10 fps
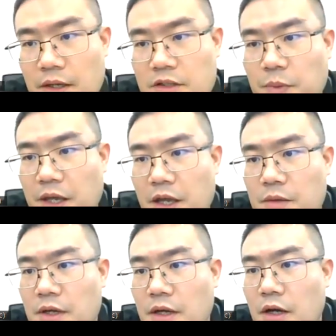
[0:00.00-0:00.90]
is
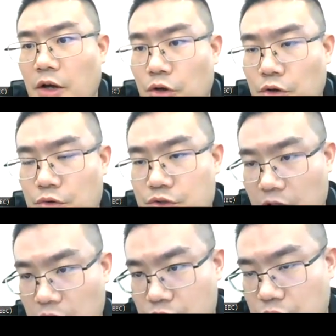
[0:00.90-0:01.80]
becoming a huge
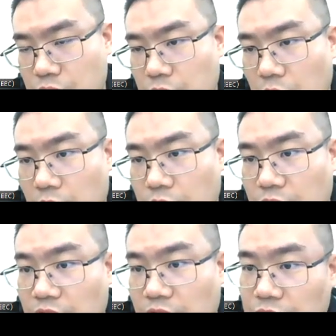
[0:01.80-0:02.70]
issue for
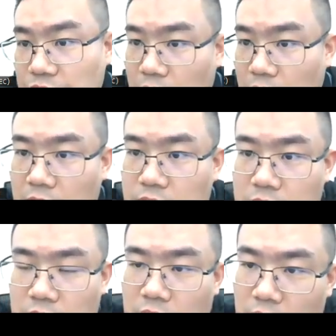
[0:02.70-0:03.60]
the
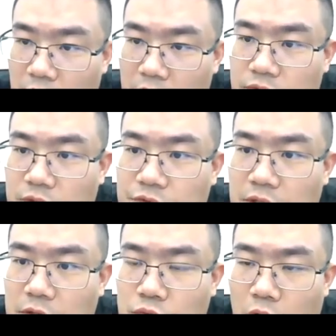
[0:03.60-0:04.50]

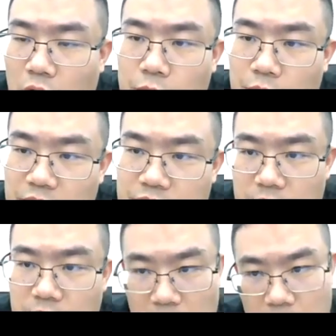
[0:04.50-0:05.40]
safety
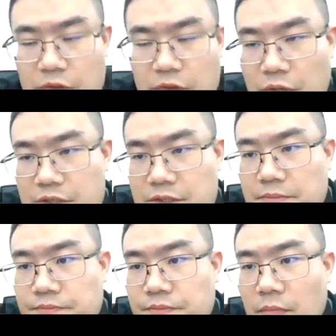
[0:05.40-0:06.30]
operation of the grid.
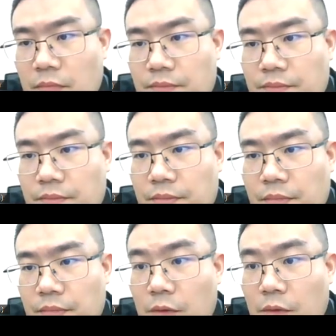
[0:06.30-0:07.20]

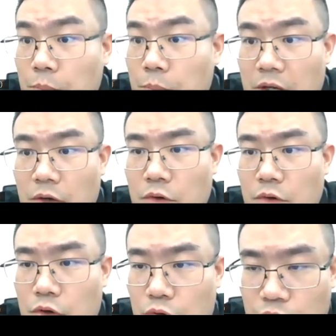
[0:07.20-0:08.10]
It will be
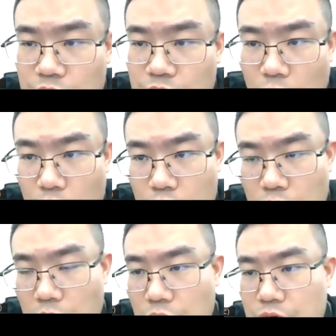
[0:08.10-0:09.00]
cause the
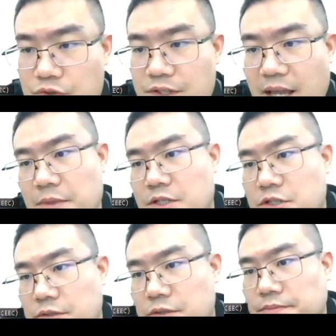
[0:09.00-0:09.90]
huge
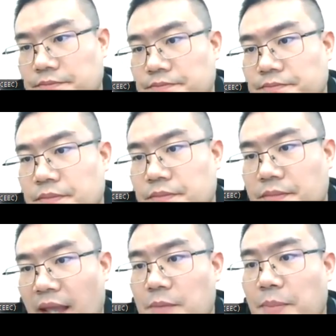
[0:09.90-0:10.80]
damage
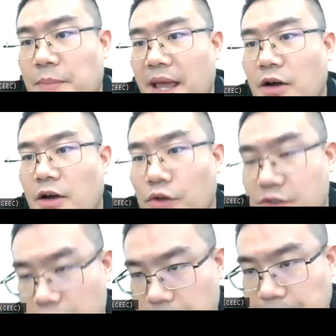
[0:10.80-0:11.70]
and
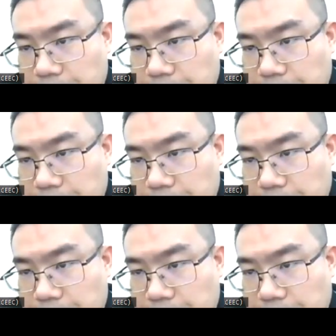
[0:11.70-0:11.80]
blackout.